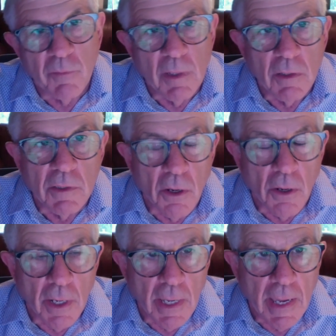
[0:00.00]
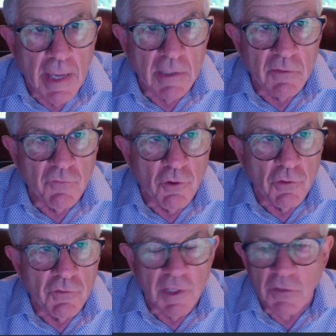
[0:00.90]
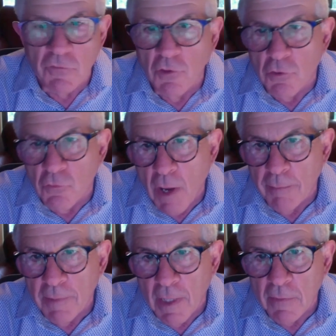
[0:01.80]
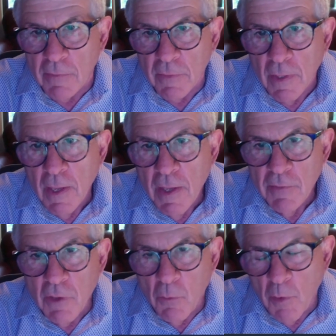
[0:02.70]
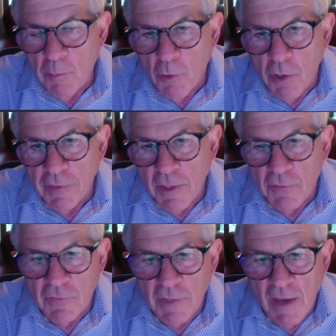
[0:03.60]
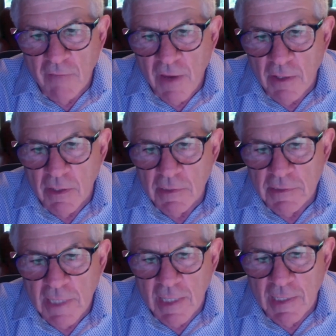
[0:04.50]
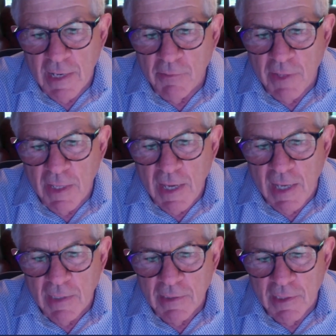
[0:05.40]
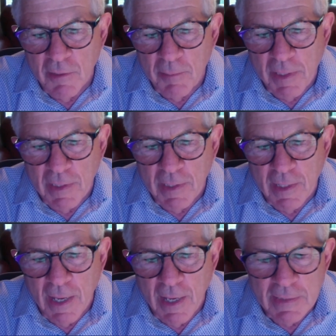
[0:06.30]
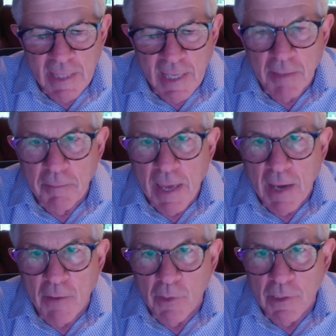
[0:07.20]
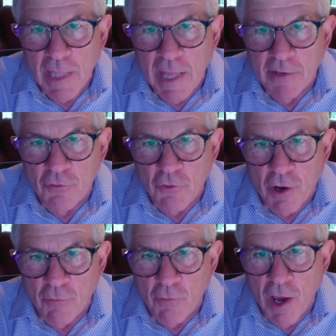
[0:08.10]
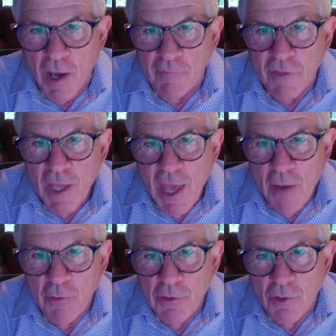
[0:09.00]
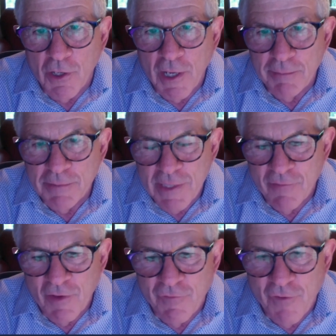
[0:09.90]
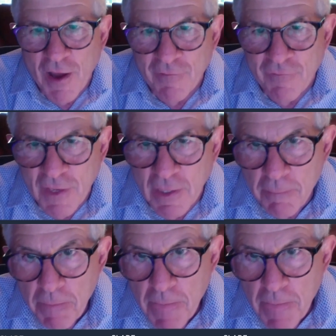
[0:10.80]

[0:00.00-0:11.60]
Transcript: military asked for a six foot drop test. So we brought their staff out on site, and they got a little bit uh, taken back when a ladder truck arrived, and we took it up 75 feet.